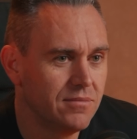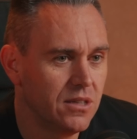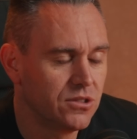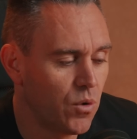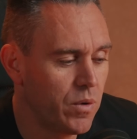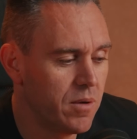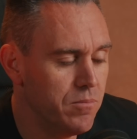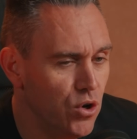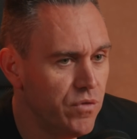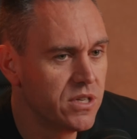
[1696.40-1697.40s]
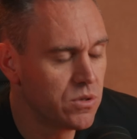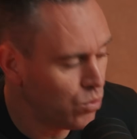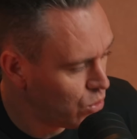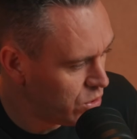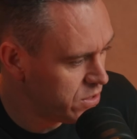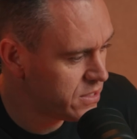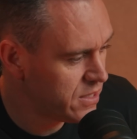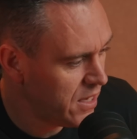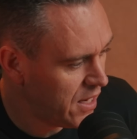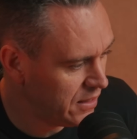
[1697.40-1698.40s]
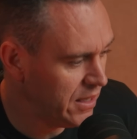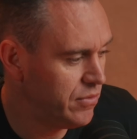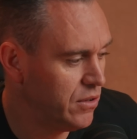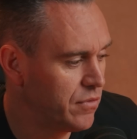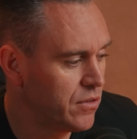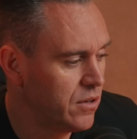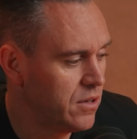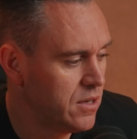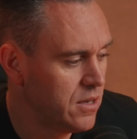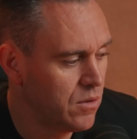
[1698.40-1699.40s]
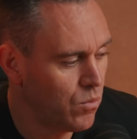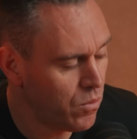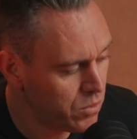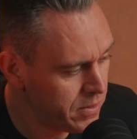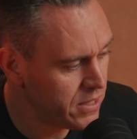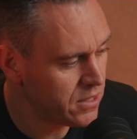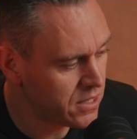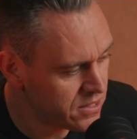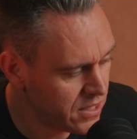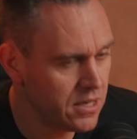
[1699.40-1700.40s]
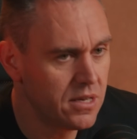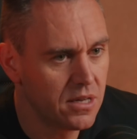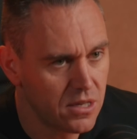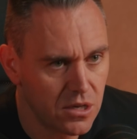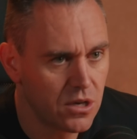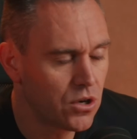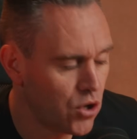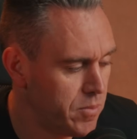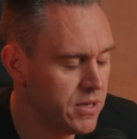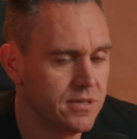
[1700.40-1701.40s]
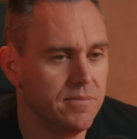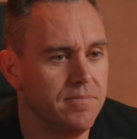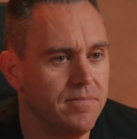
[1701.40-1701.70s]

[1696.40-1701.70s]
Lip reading: So we are moving towards a level of what would be considered communism,